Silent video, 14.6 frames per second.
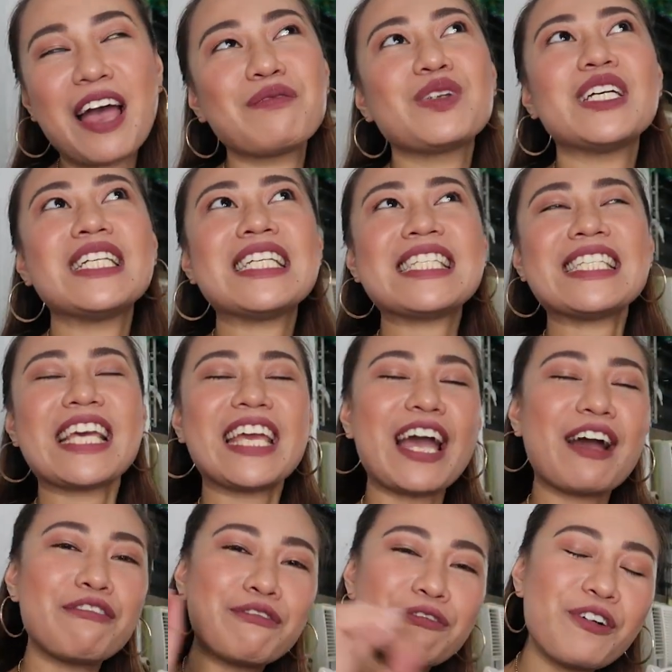I'm gonna say
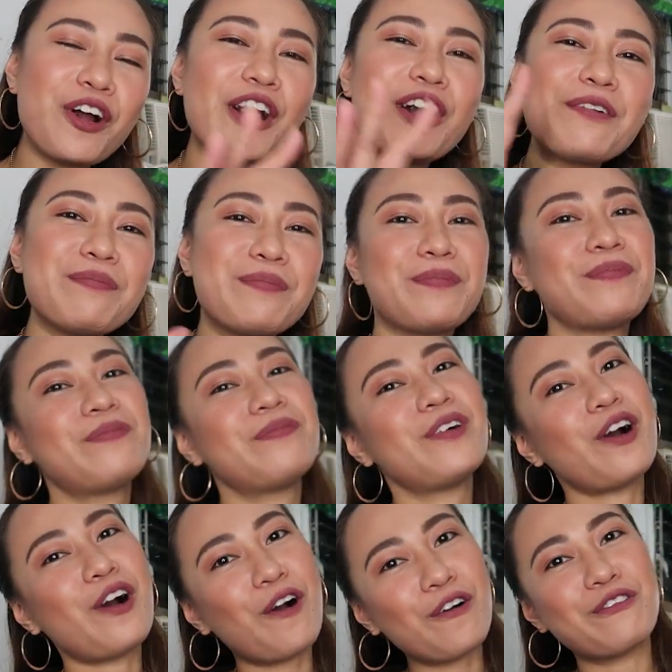a 4
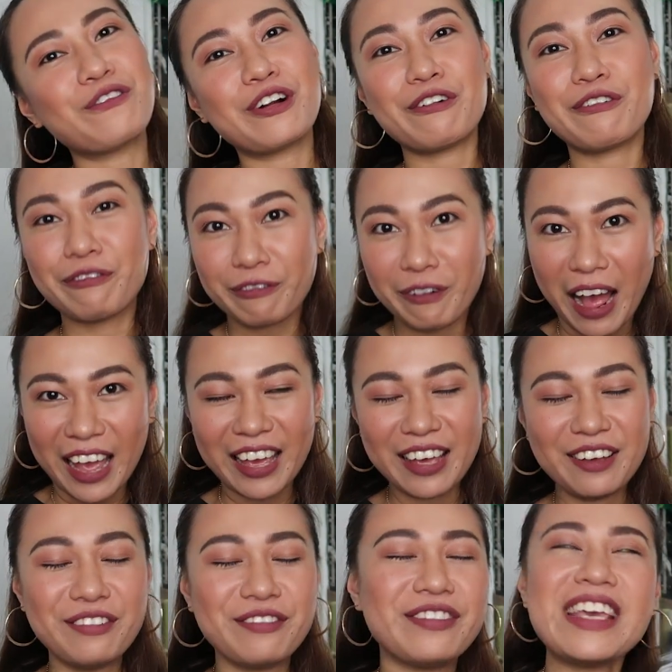over
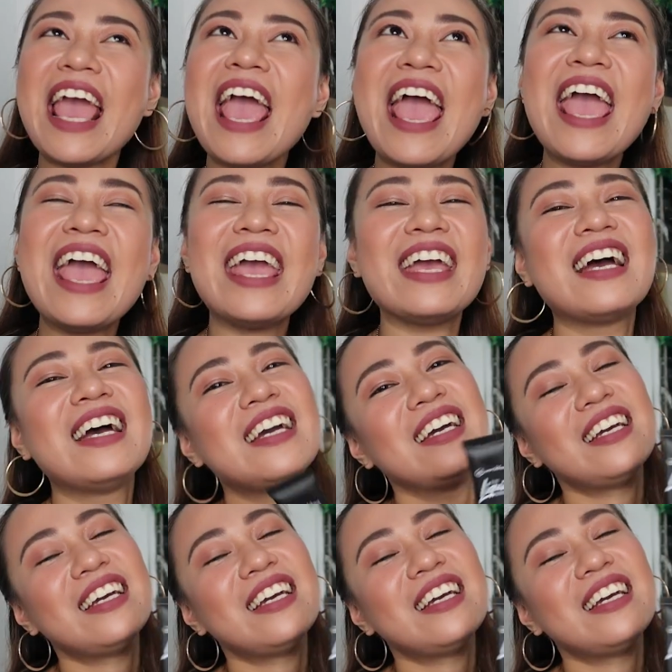5. Yay!